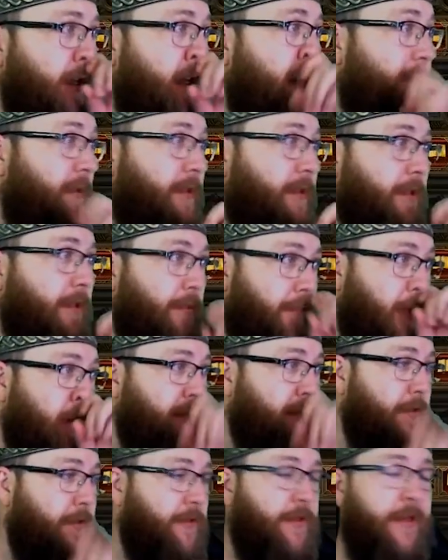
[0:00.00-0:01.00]
Nemesis
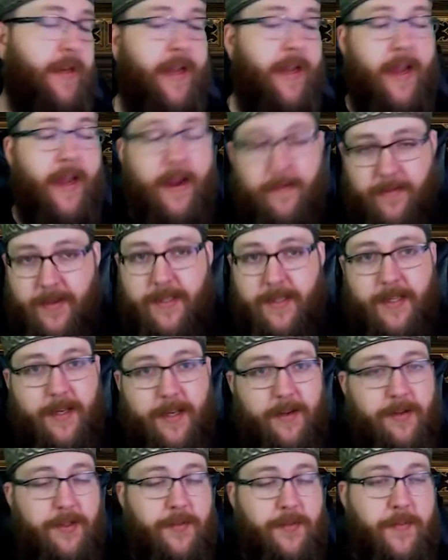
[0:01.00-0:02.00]
bracers on every
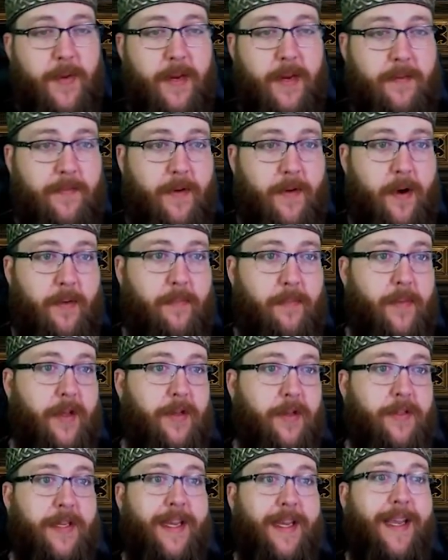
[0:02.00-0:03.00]
single speed farm
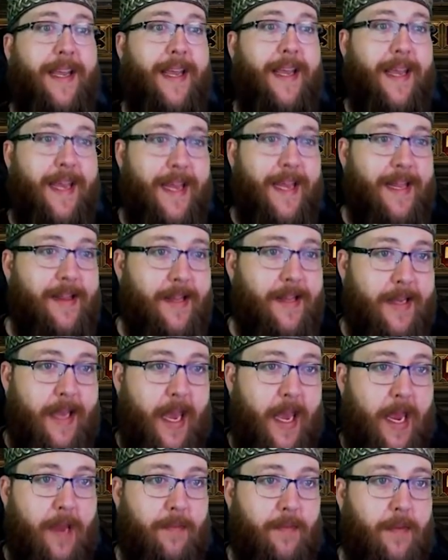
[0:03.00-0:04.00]
build in the
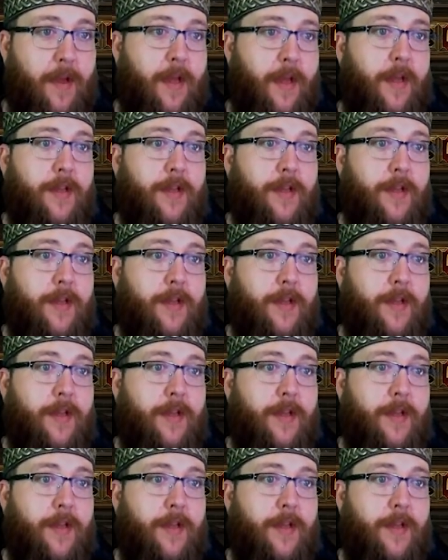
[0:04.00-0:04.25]
game.